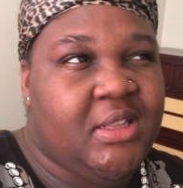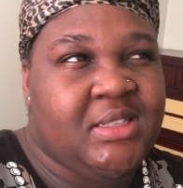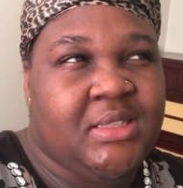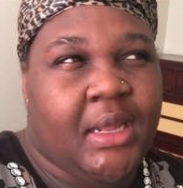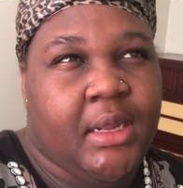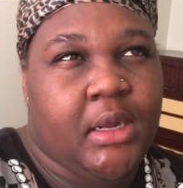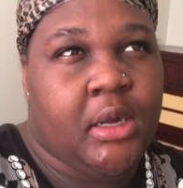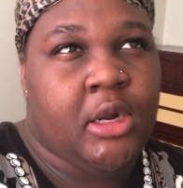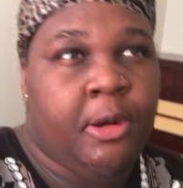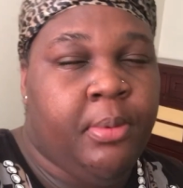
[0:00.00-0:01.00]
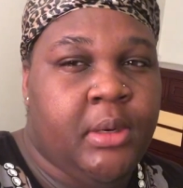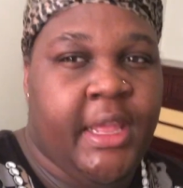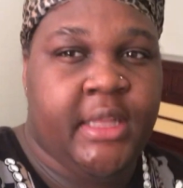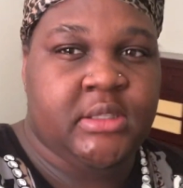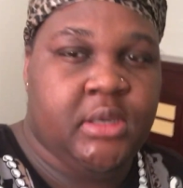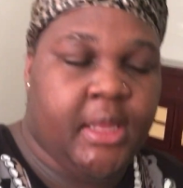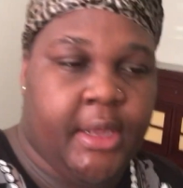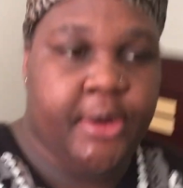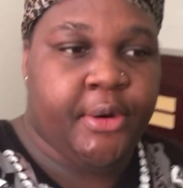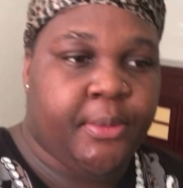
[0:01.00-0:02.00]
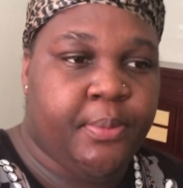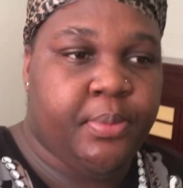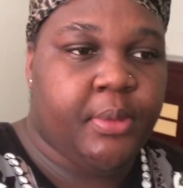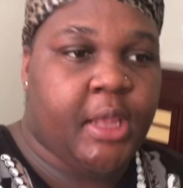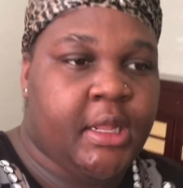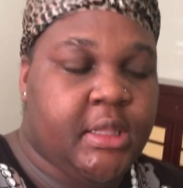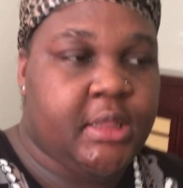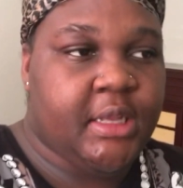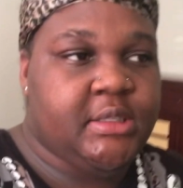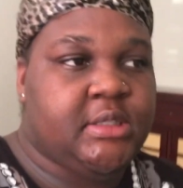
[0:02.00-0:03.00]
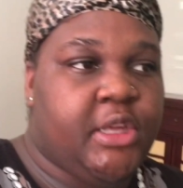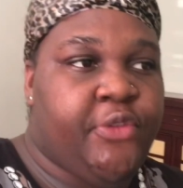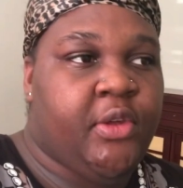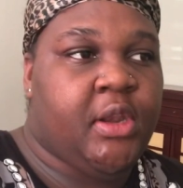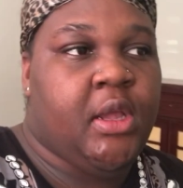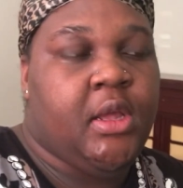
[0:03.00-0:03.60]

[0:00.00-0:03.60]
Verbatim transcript: it's like a couple days later at the Thanksgiving.